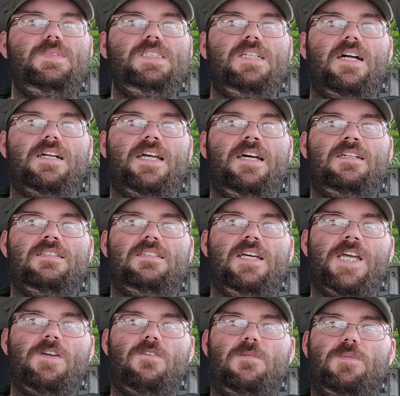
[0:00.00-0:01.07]
Again,
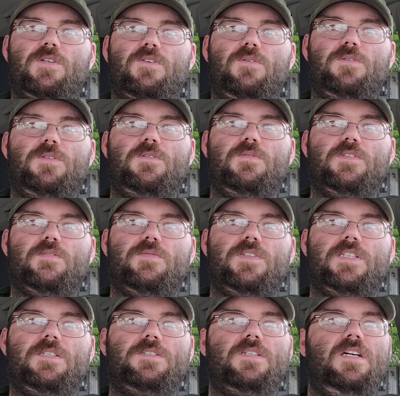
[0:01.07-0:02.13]
thank you Armored Core Lore for the
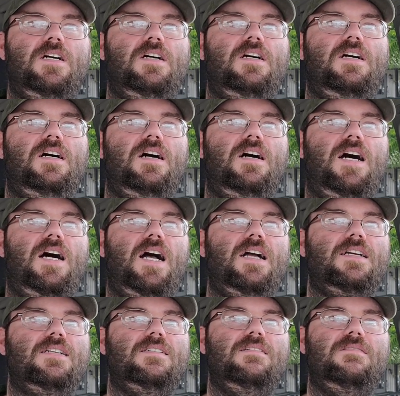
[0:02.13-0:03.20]
footage.
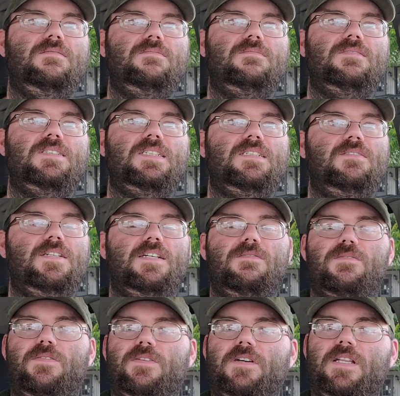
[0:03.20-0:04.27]
I
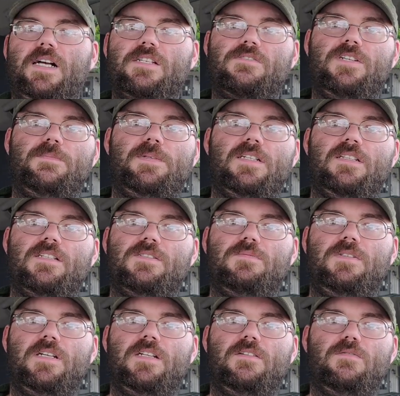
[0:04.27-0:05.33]
didn't feel like scripting this
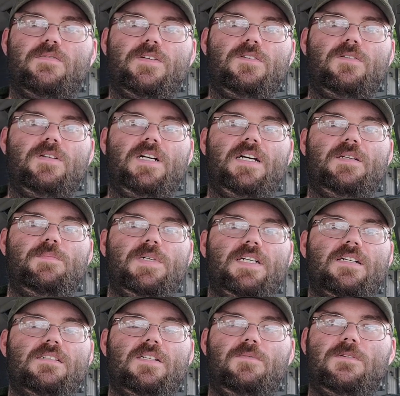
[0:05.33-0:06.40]
one. It didn't feel right,
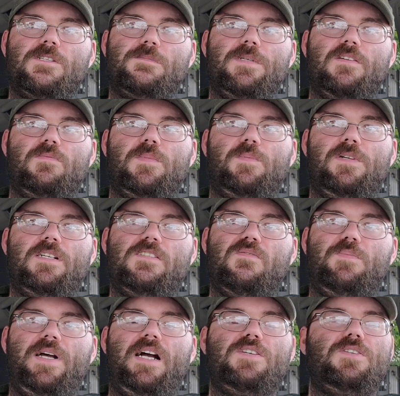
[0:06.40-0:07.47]
because I want to speak from a place of
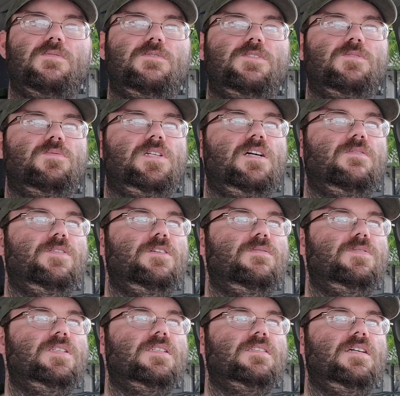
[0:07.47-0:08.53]
passion, which is what I feel
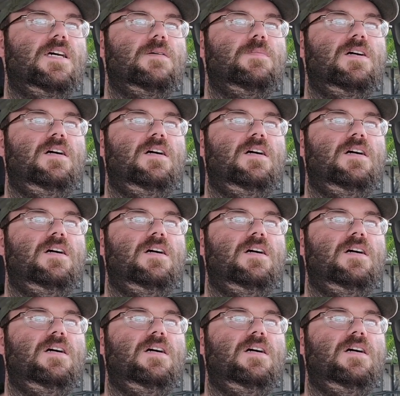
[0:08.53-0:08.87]
for this game,